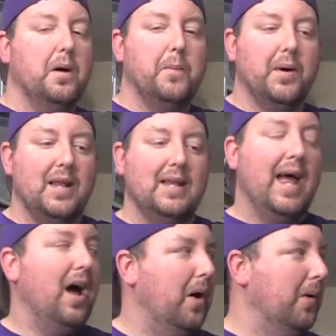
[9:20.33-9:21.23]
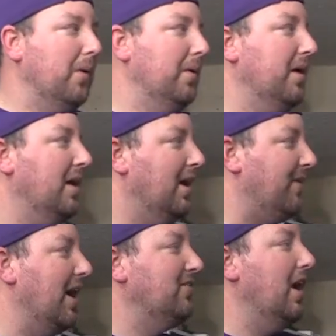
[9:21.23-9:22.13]
But now,
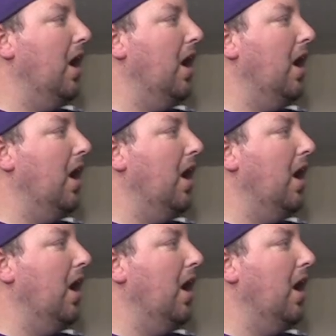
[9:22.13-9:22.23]
if I say,